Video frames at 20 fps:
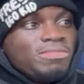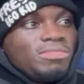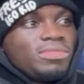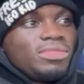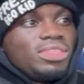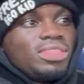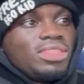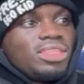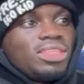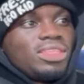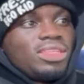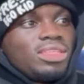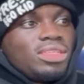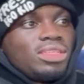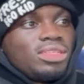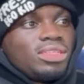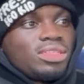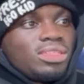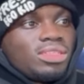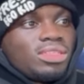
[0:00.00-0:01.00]

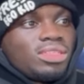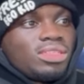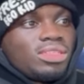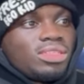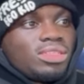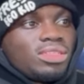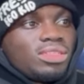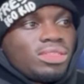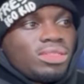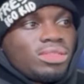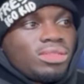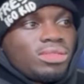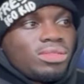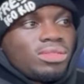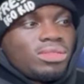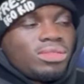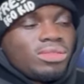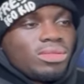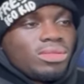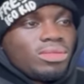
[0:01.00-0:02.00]

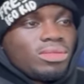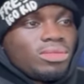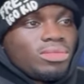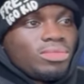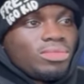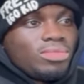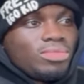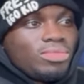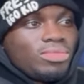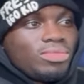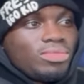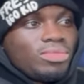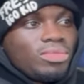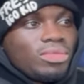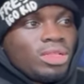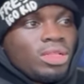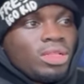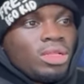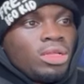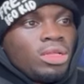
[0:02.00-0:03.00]

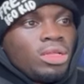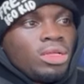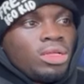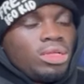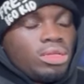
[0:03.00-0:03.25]
No words are spoken by the person on screen.